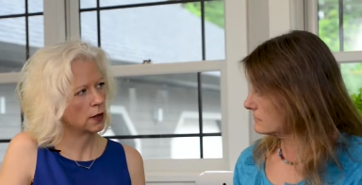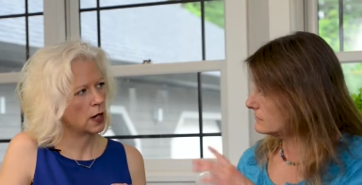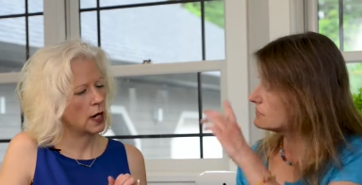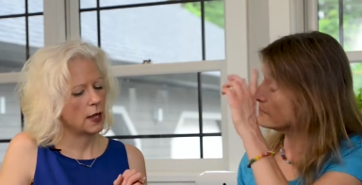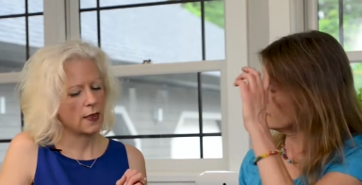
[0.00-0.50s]
Speaker 1: Mm-hmm.
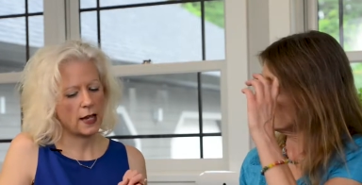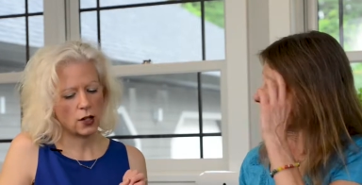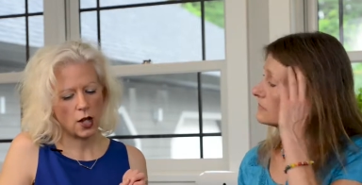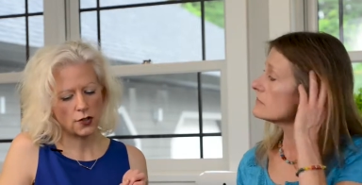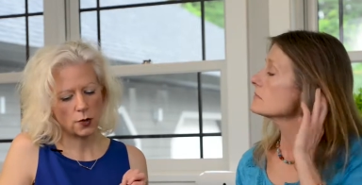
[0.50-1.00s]
They
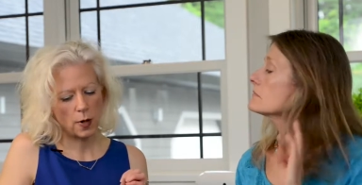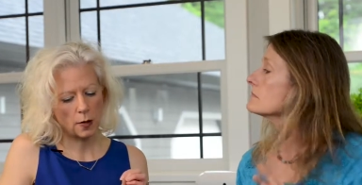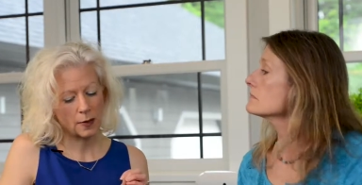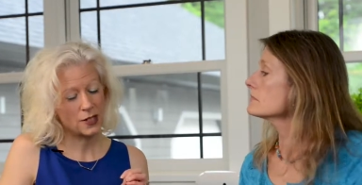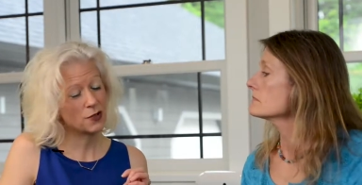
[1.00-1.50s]
could also
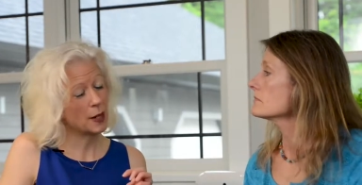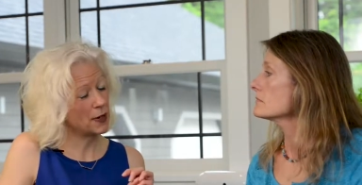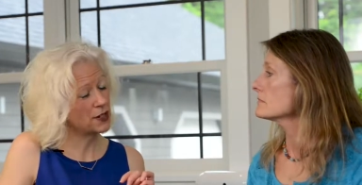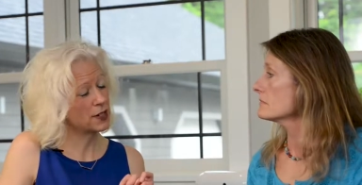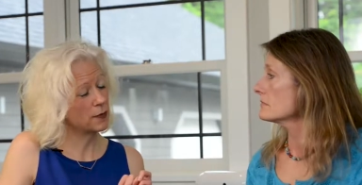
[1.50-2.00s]
probably do. I
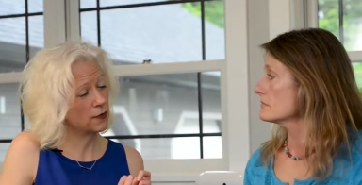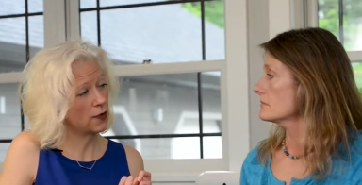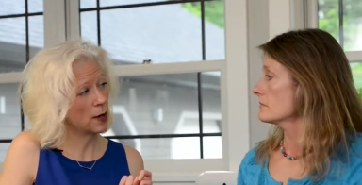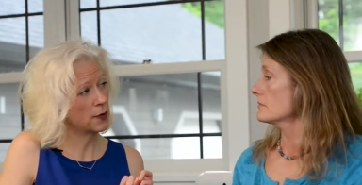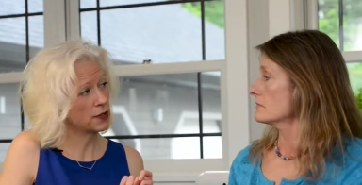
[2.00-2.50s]
bet you some
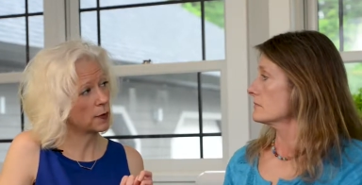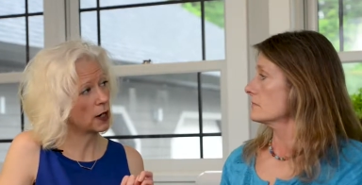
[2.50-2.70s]
farmers